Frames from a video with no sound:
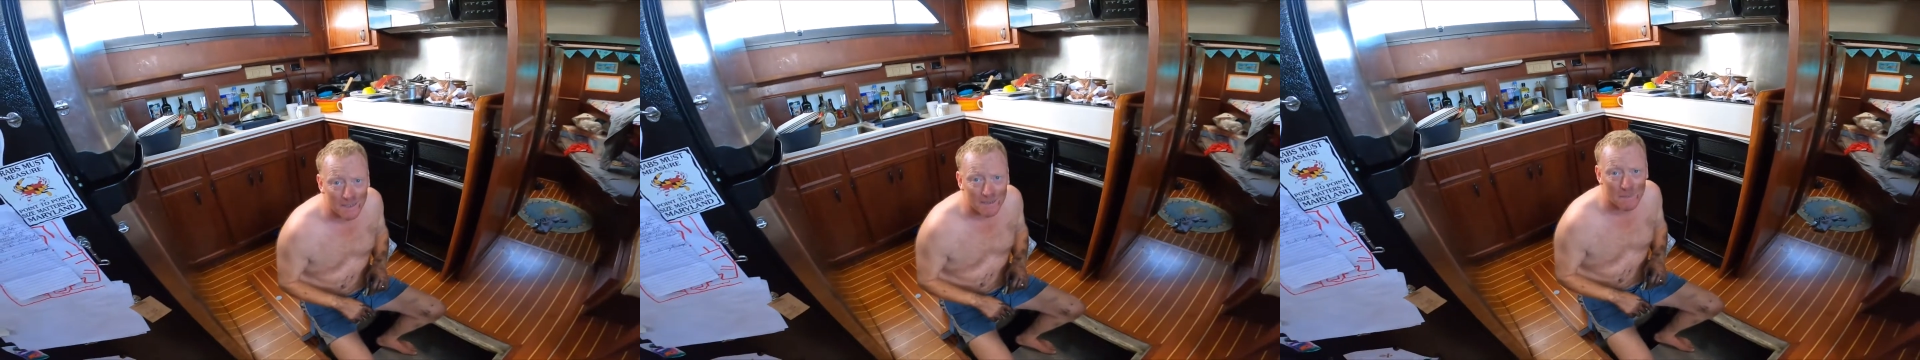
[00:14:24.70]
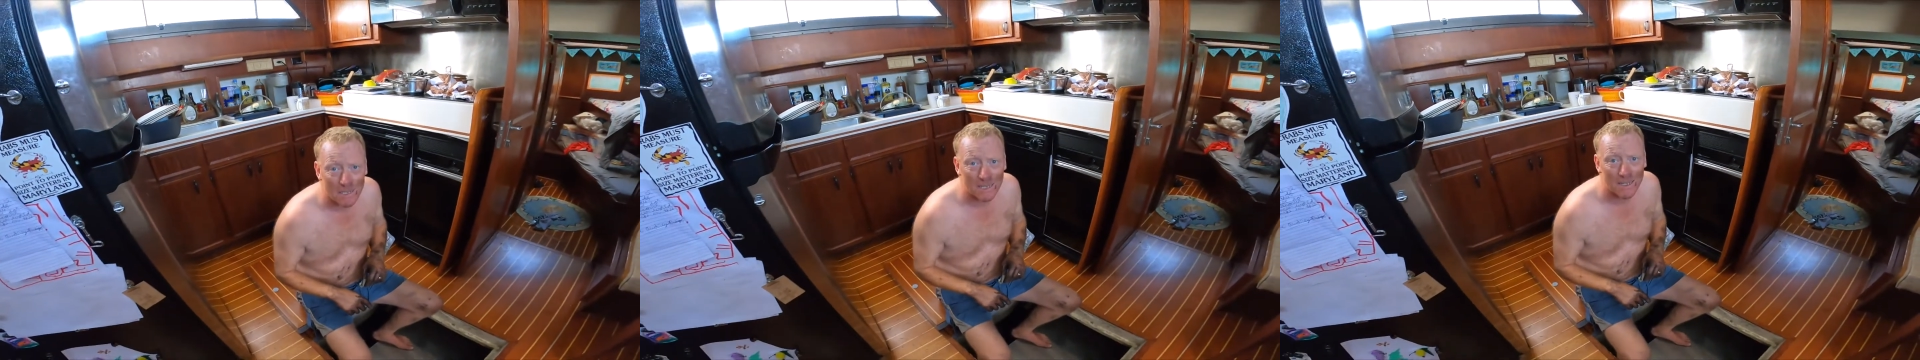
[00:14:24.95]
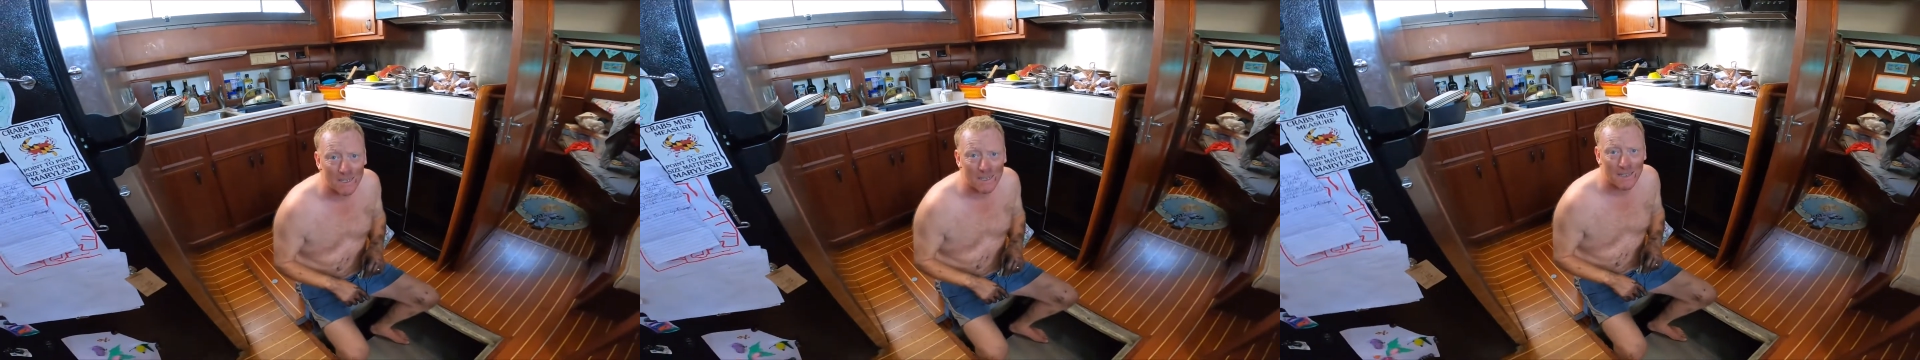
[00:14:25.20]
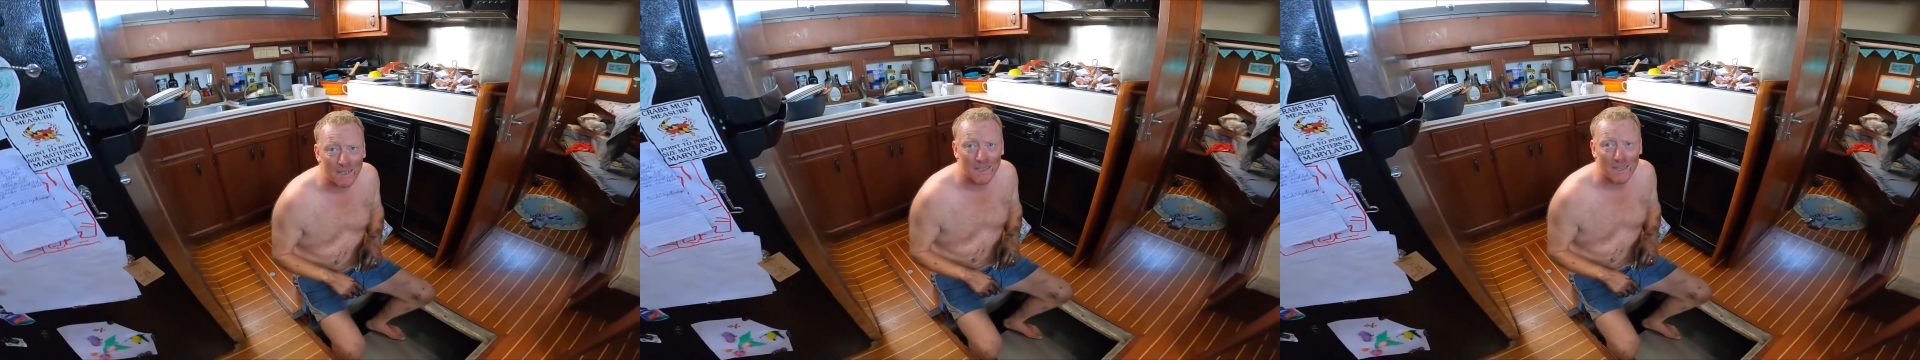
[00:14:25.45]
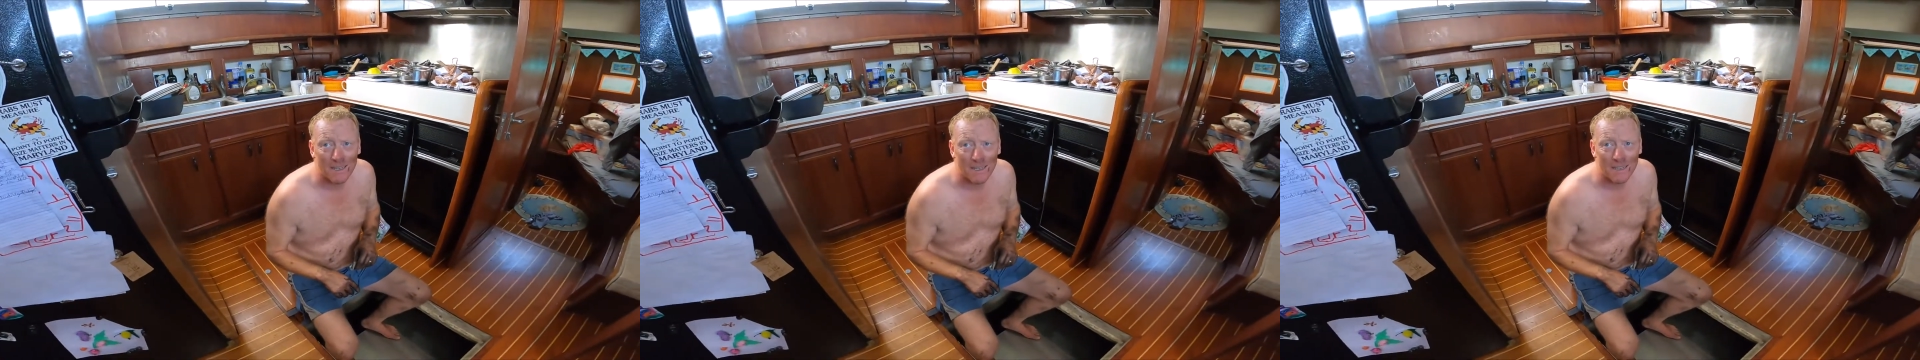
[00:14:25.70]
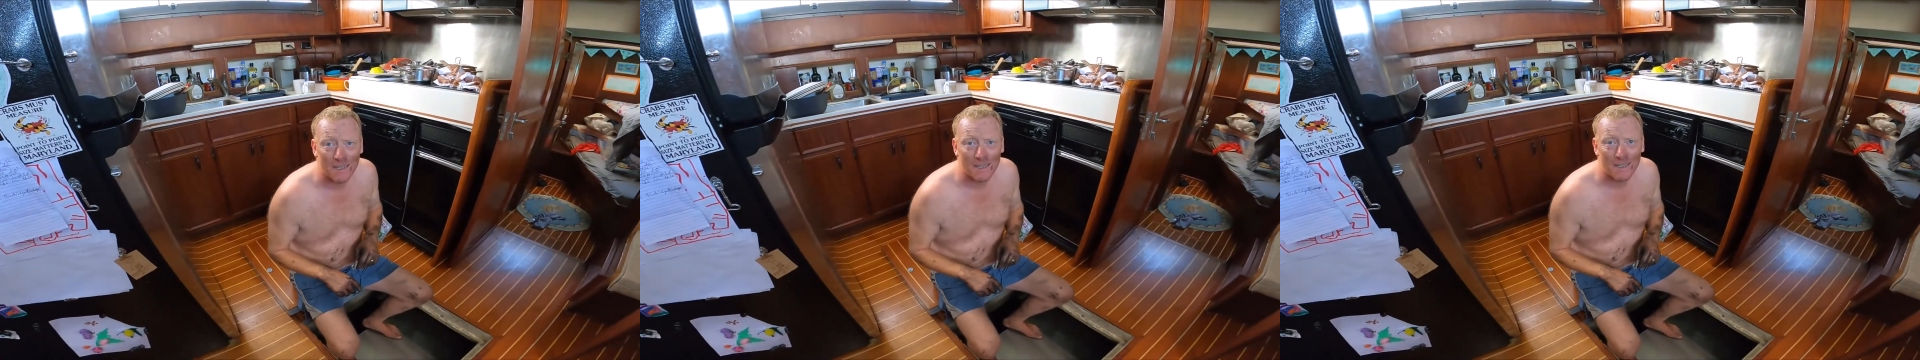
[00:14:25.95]
run our
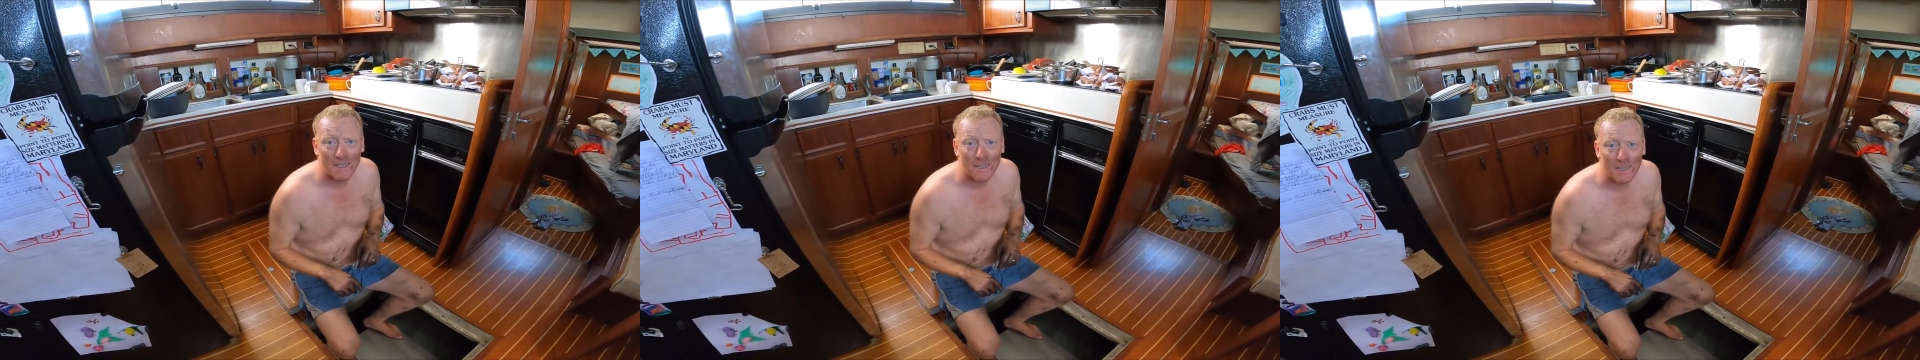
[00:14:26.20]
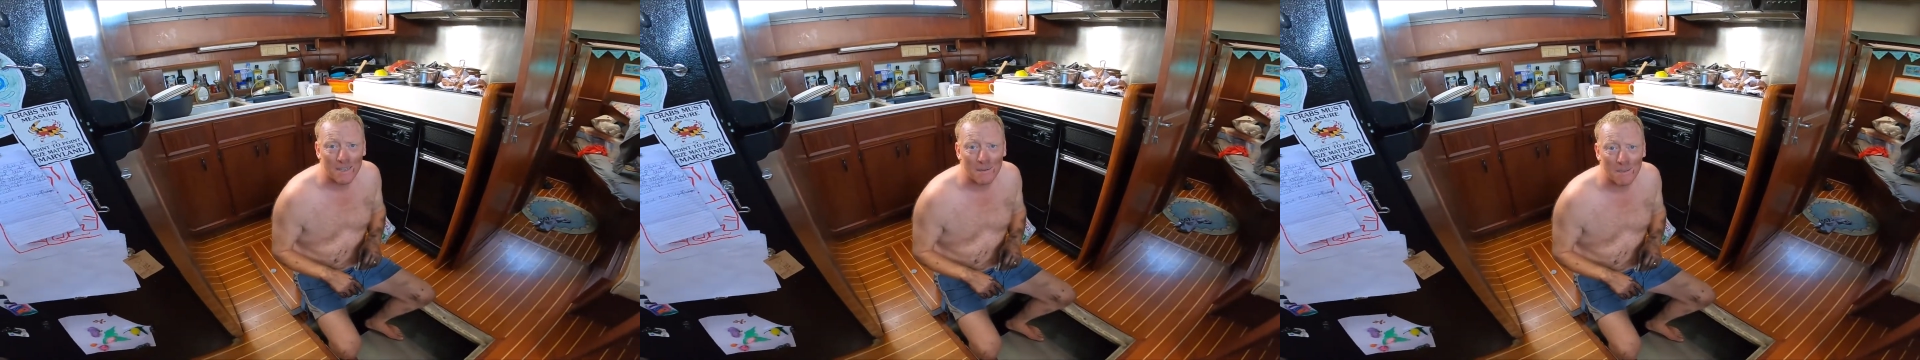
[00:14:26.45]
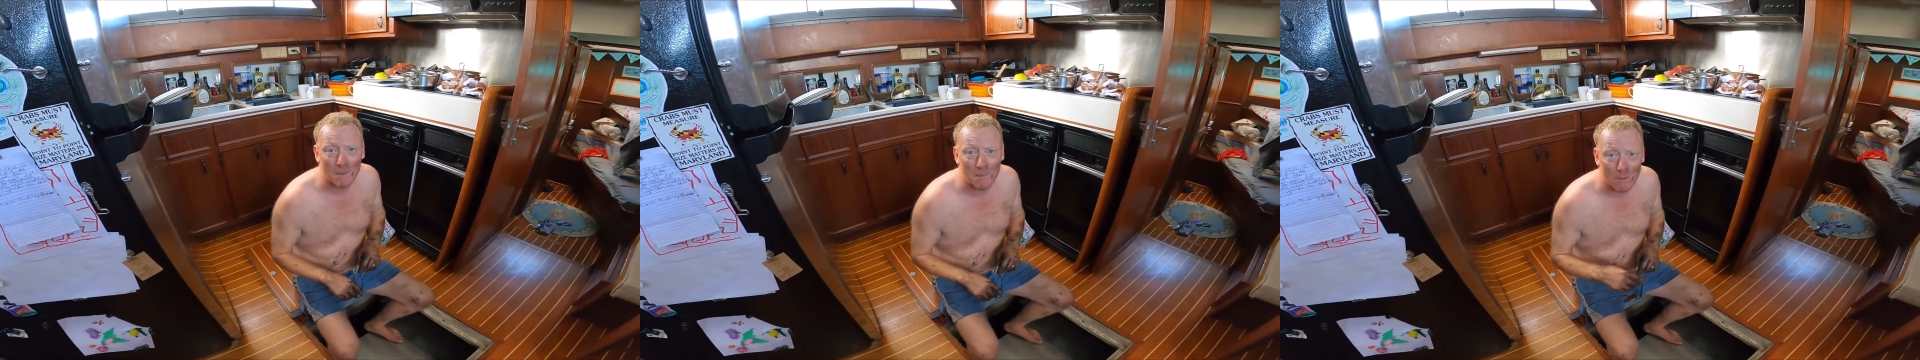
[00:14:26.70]
navigation system,